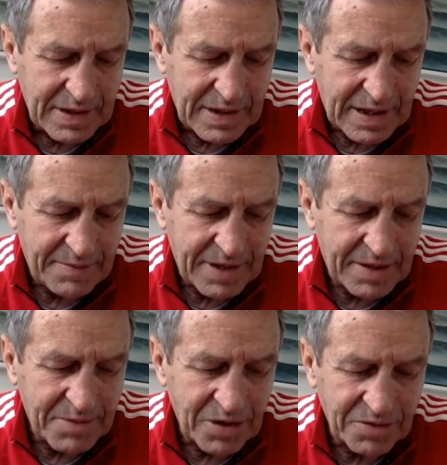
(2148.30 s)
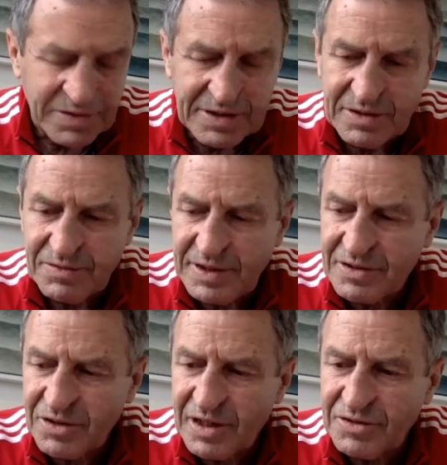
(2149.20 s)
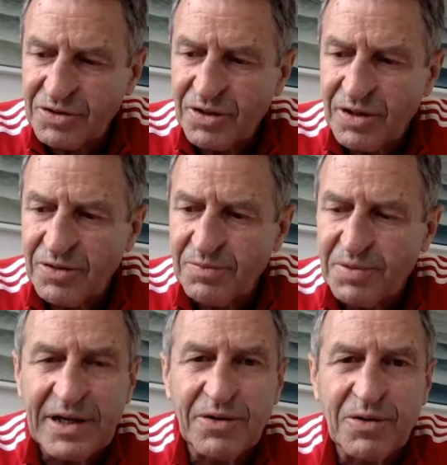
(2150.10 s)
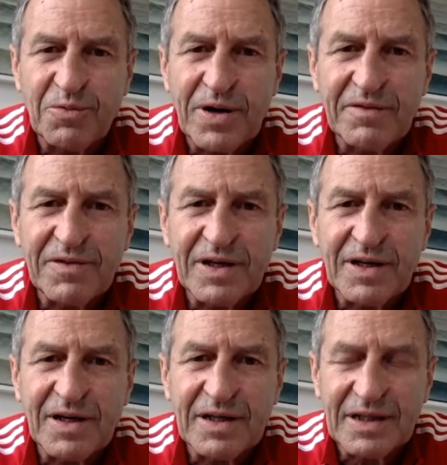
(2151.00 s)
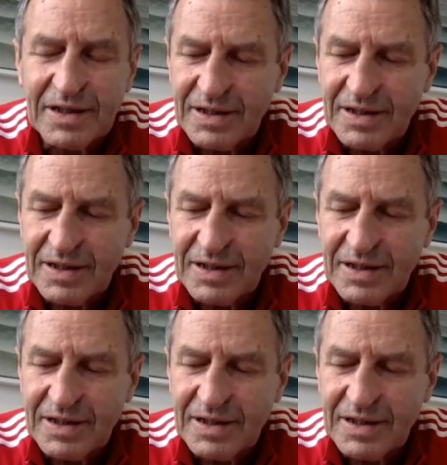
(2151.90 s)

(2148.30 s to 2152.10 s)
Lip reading: they had a bloke, Renzo Ganzerla, who played on the wing for Italy.